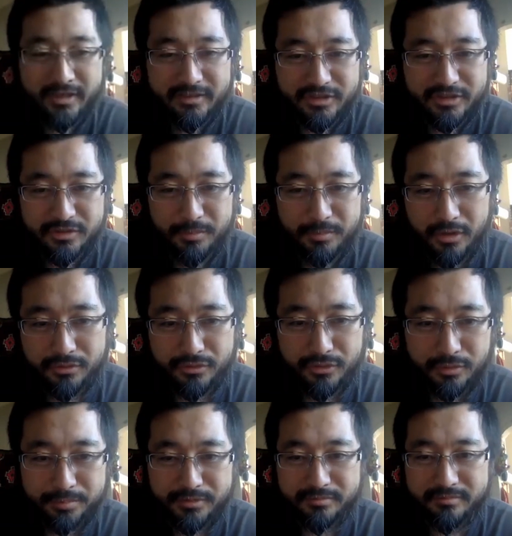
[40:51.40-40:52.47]
into small
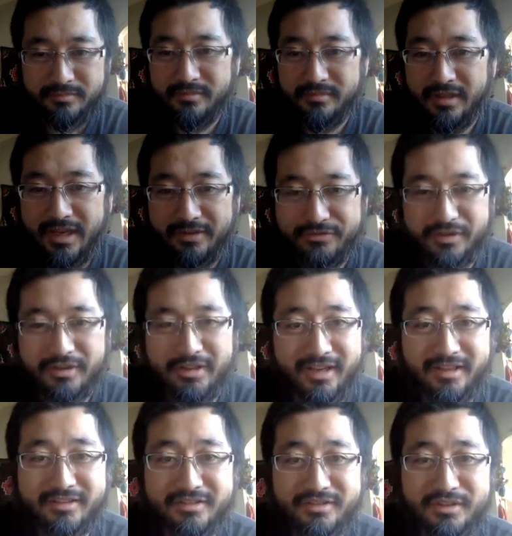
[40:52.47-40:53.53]
groups after
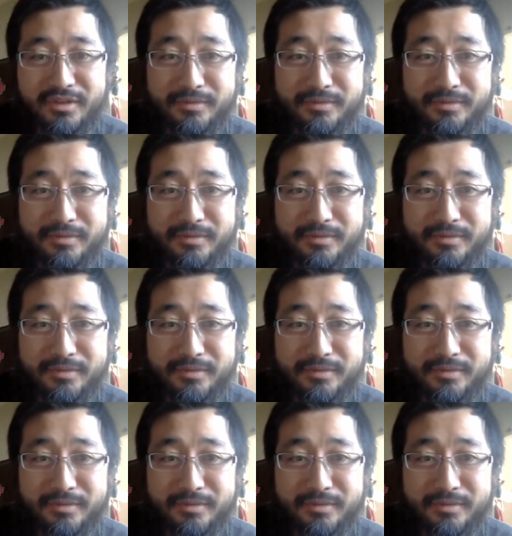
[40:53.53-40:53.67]
that, so.